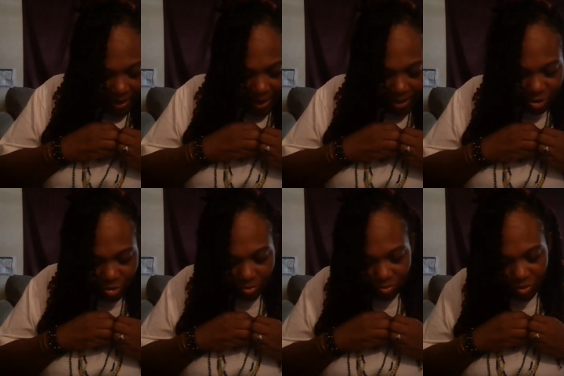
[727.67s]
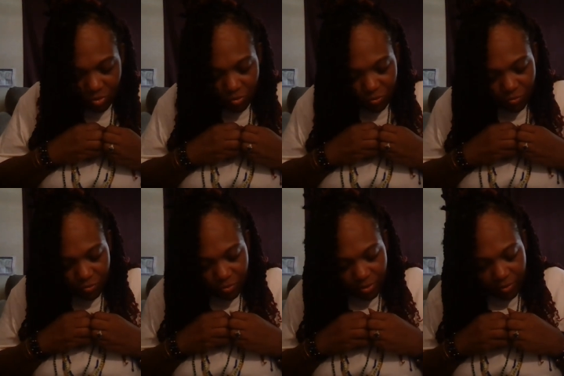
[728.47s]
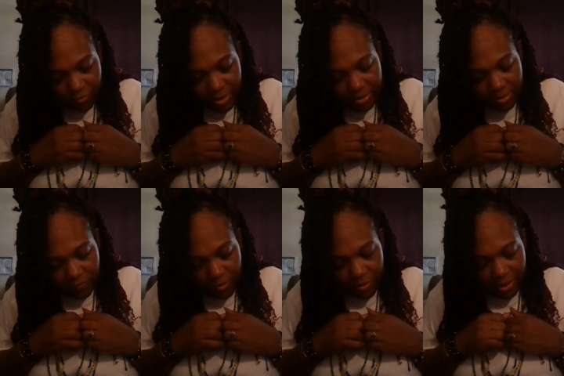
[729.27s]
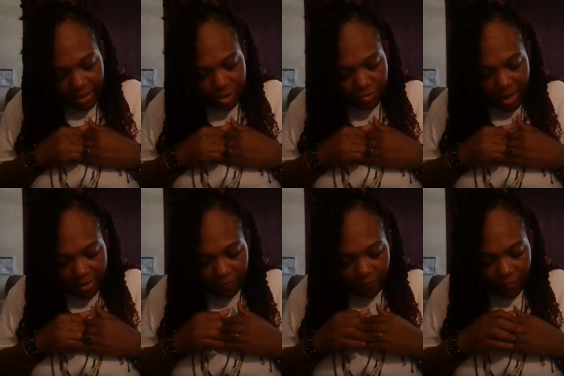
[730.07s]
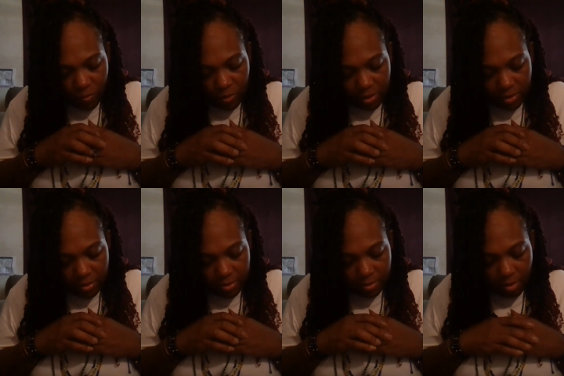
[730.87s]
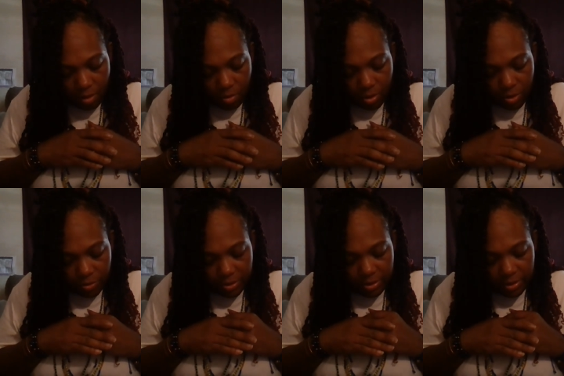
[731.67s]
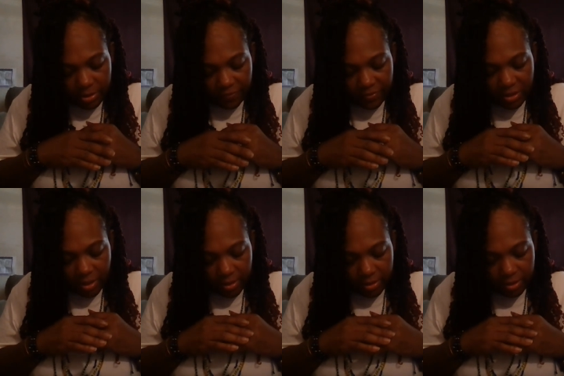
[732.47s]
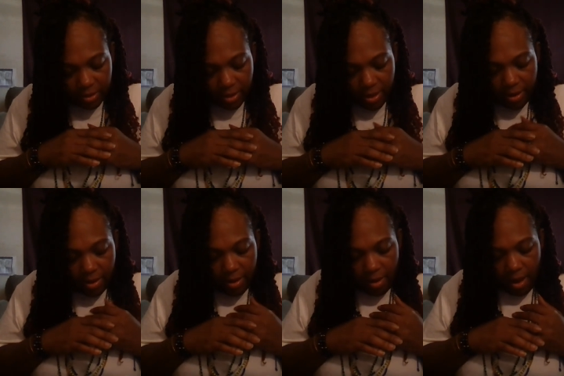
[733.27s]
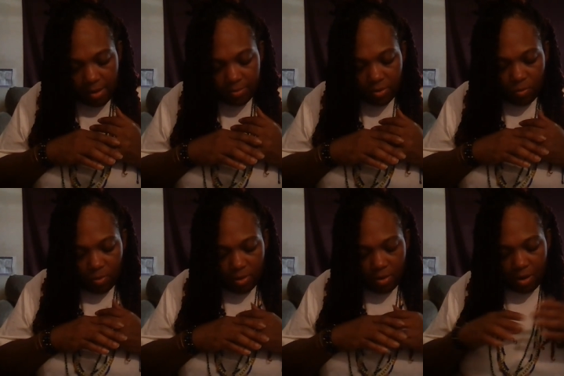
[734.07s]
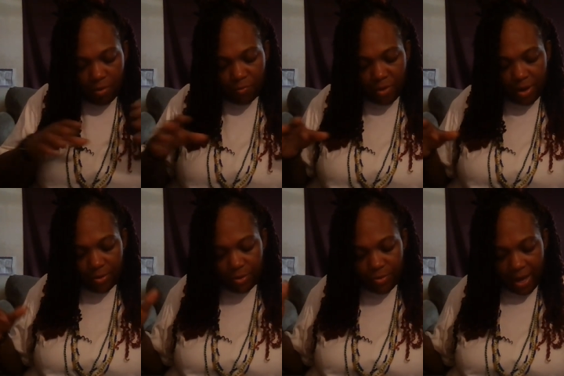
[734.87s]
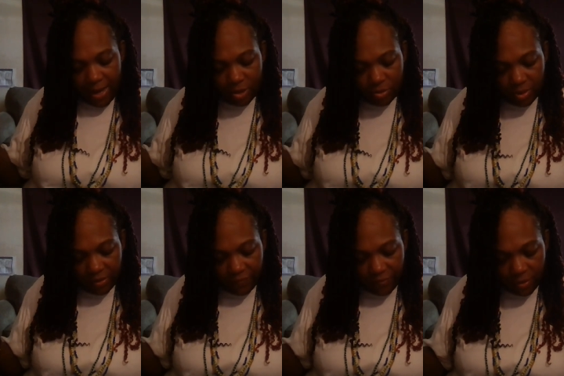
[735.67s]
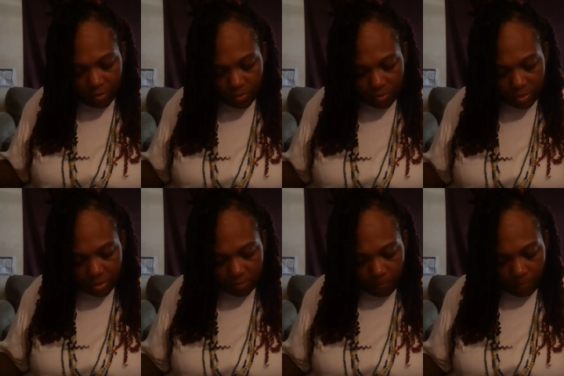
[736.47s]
As you move through the rest of your day, try to focus on your sense of touch and how the world around you actually feels.